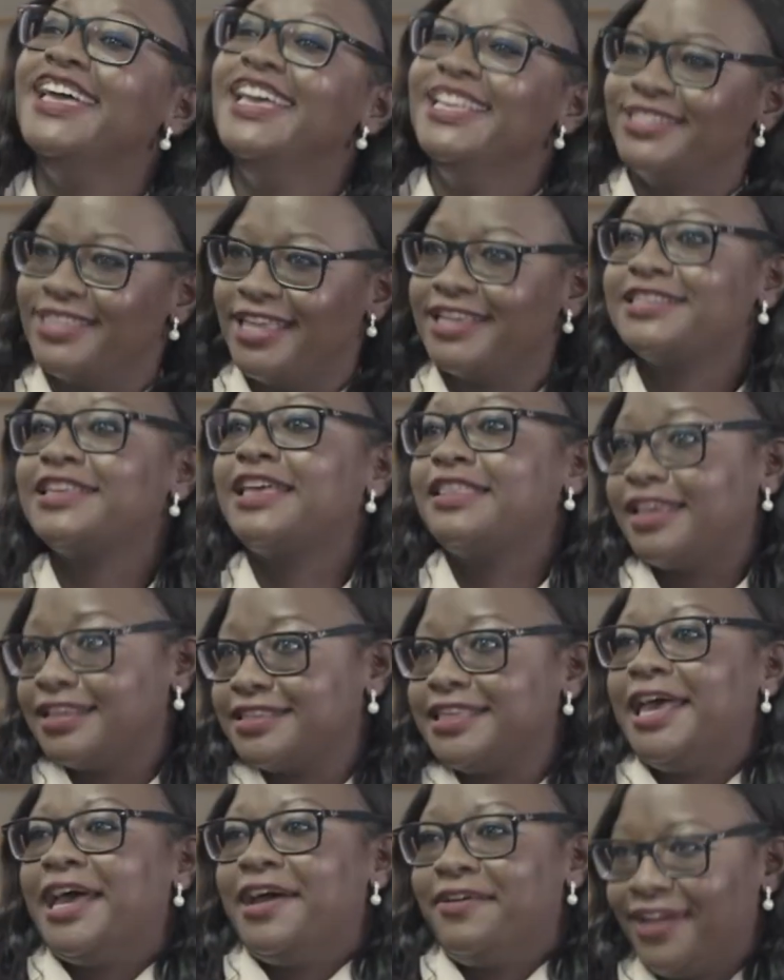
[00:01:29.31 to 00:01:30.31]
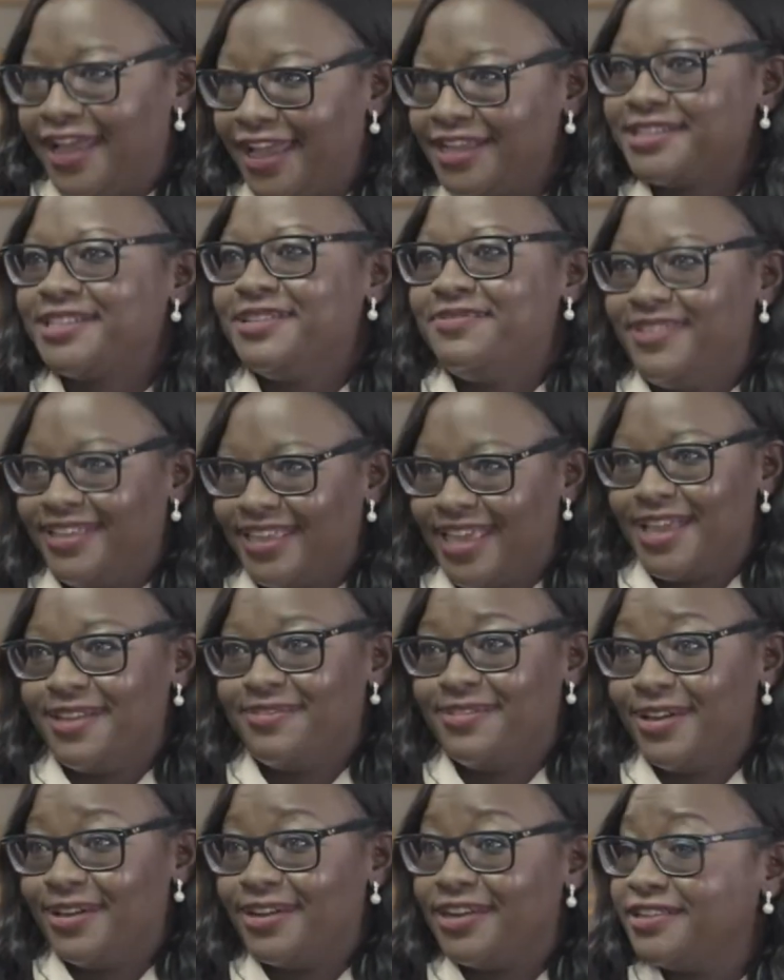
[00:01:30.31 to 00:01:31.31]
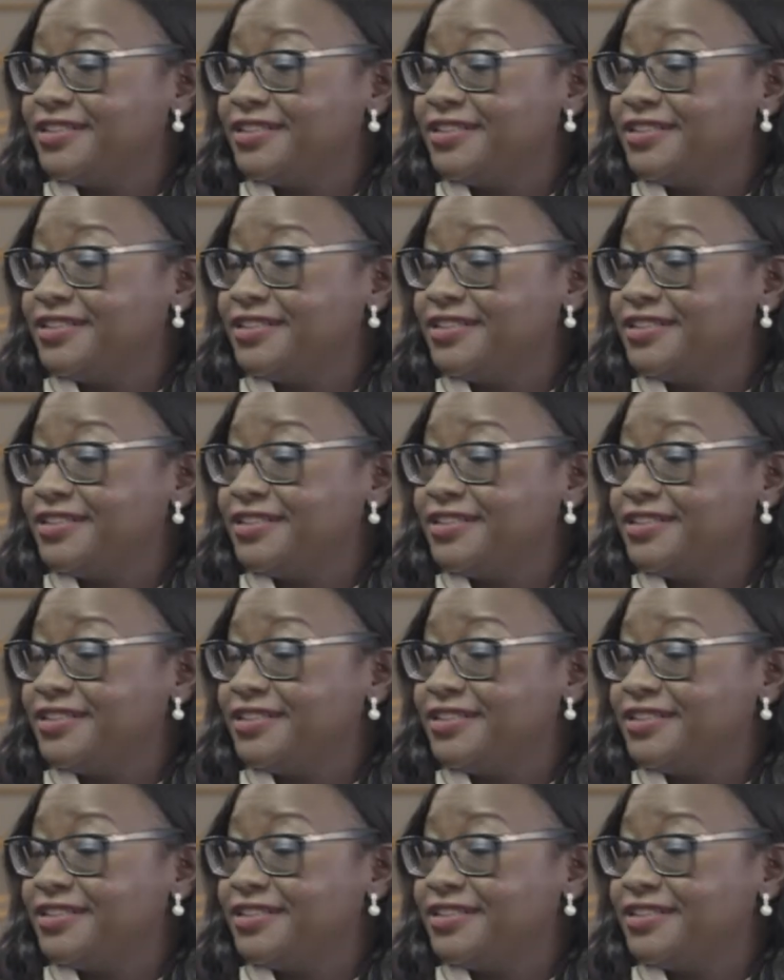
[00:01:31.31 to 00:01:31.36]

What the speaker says: So that's how I actually became known.